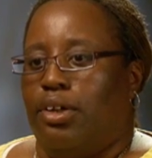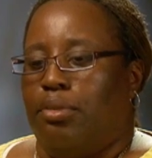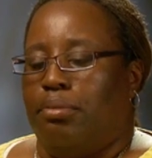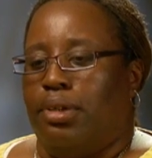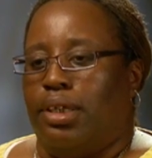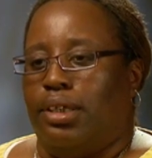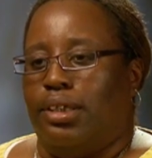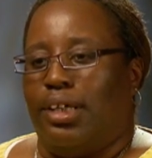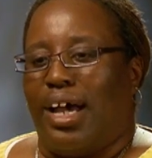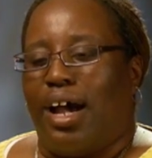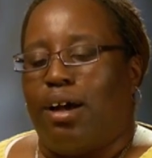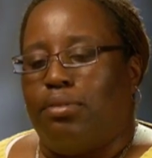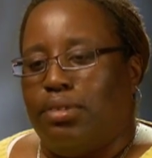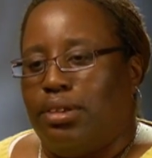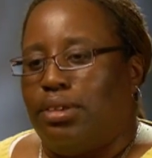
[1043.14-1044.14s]
But
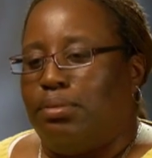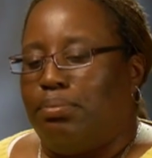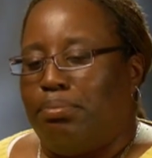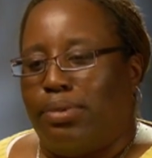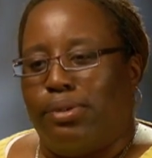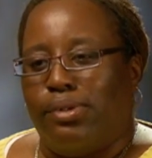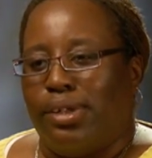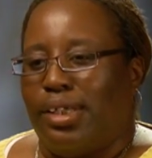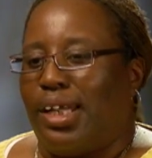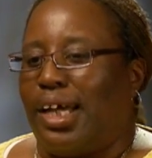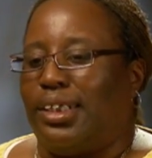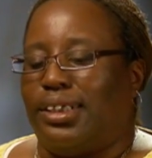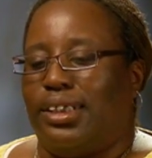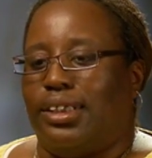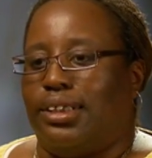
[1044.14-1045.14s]
I was born
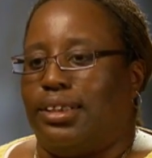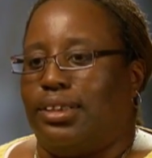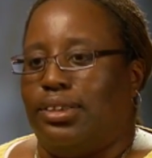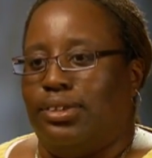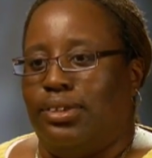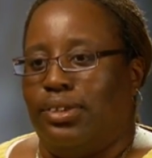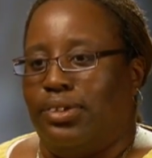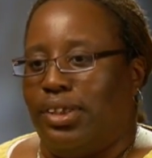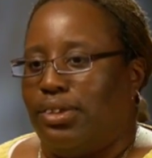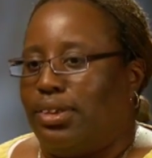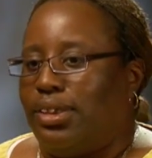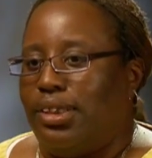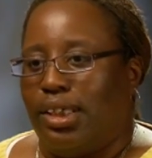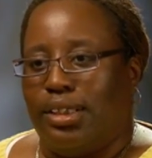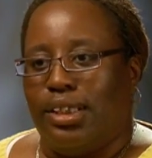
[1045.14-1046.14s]
like this. You know,
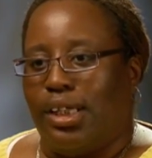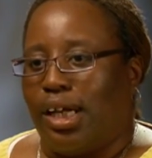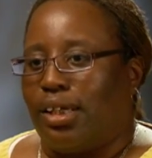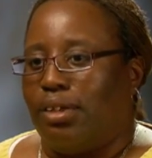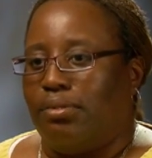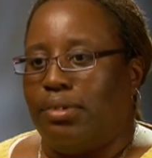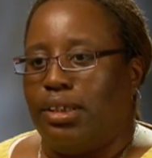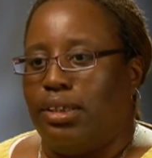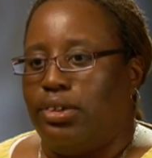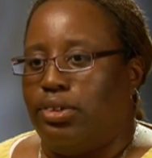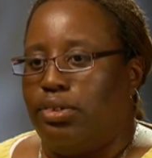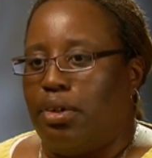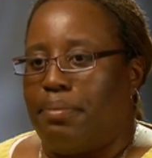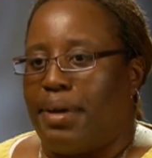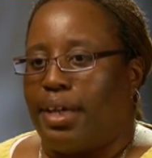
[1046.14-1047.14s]
there's nothing I can really
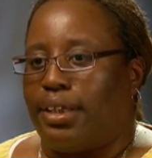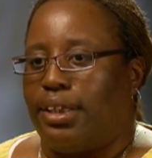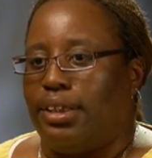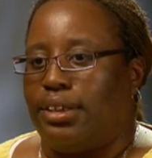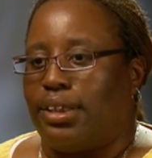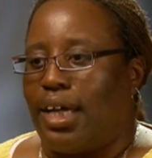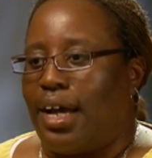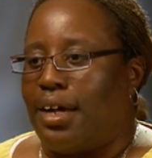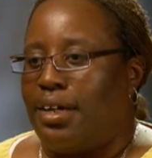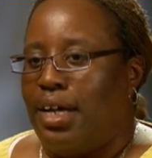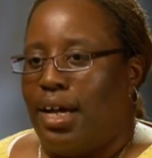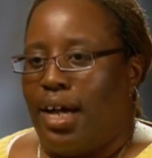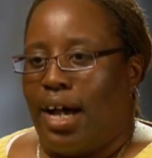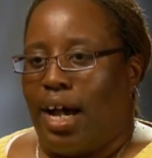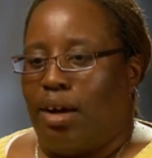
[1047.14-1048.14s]
do about this. I
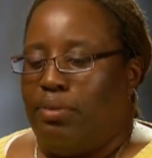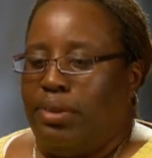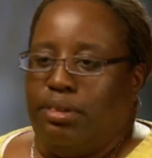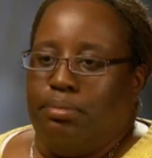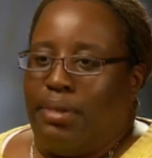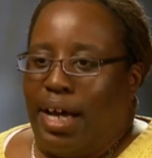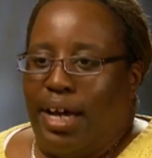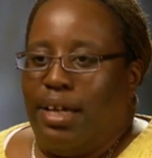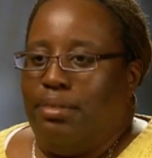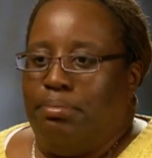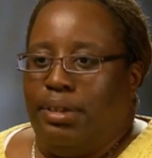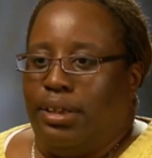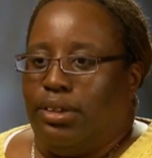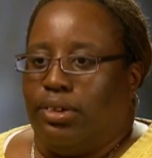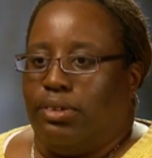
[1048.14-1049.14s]
wouldn't mind
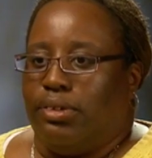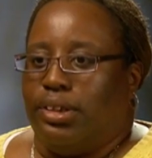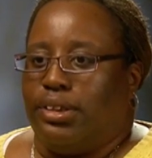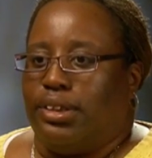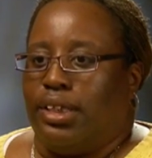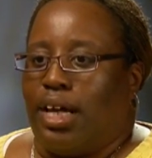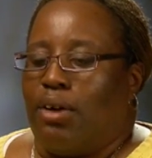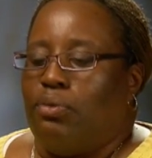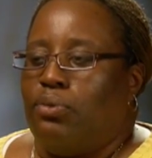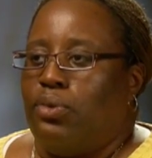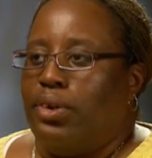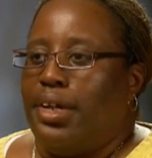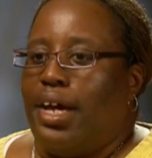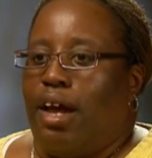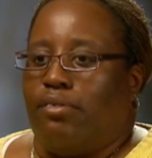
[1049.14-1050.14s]
being a Christian. I
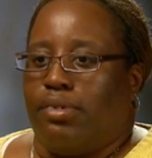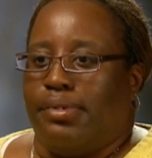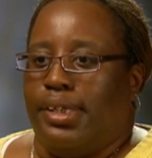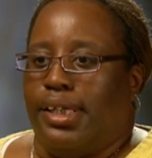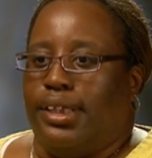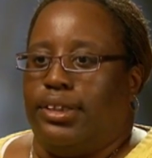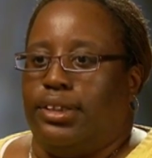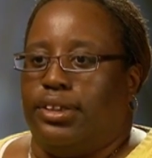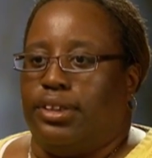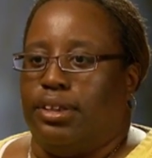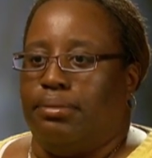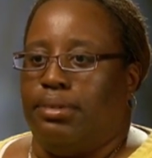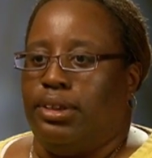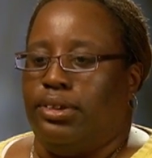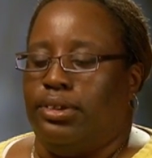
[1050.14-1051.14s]
want to have a
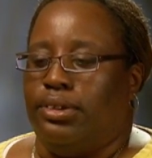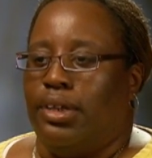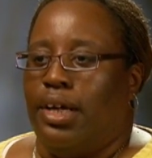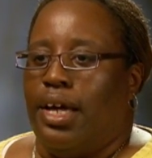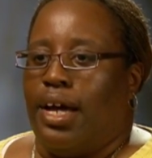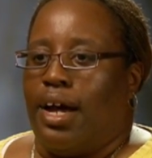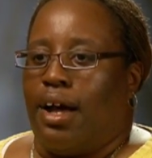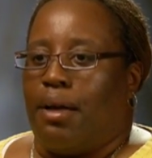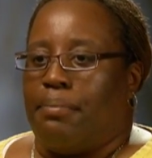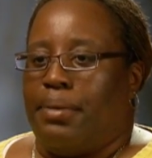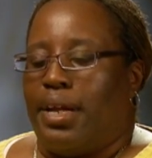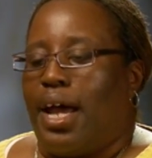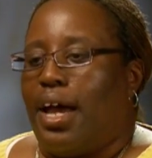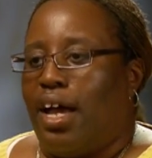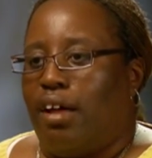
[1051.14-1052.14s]
relationship with you.
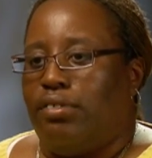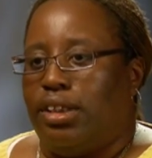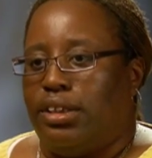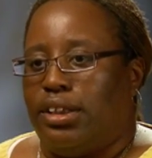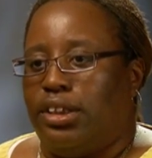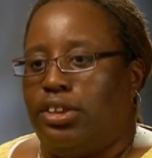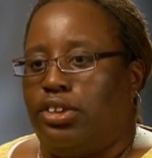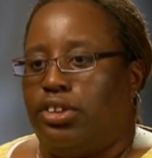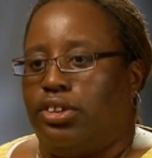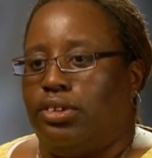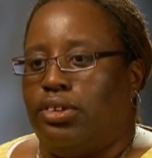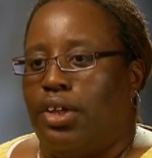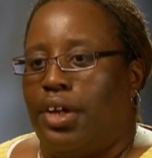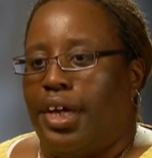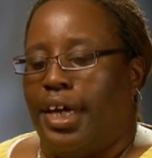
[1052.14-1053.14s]
But I have this
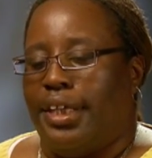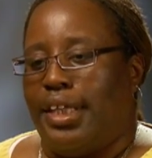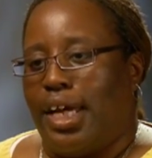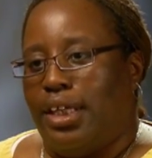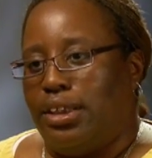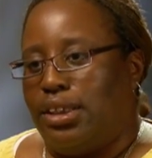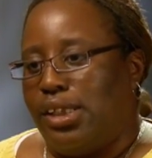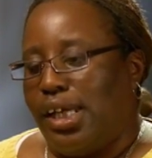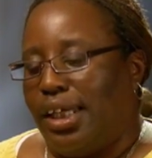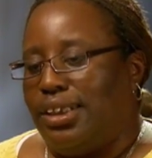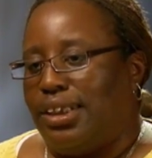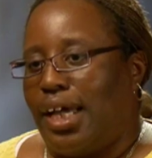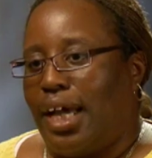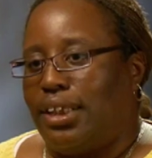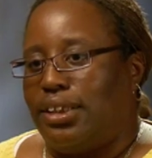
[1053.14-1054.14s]
issue. And that is the
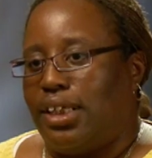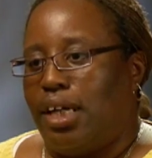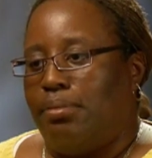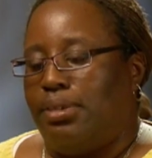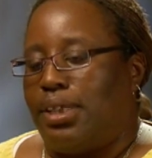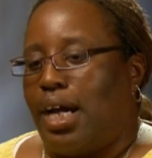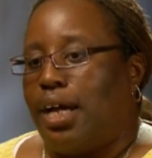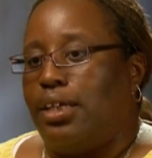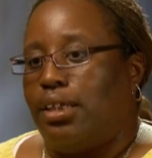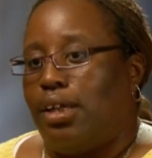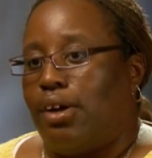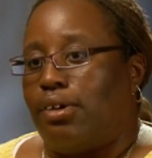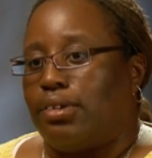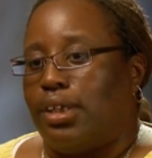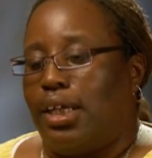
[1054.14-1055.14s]
exact same
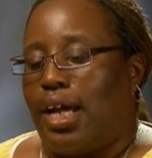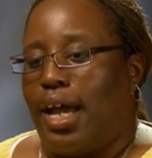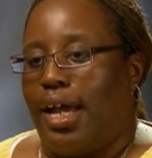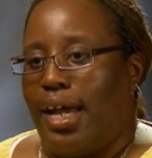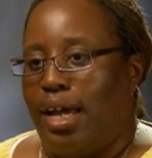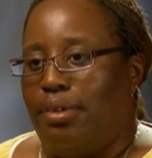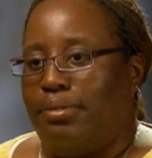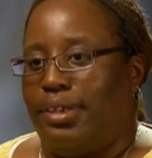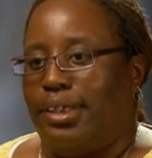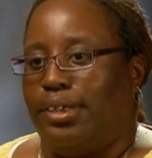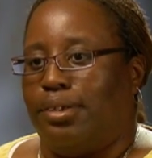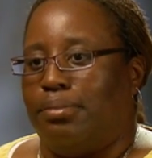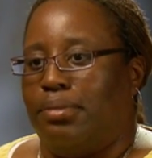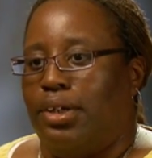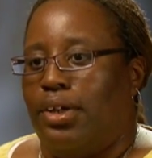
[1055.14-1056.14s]
dialogue that I had with
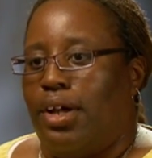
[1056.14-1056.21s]
him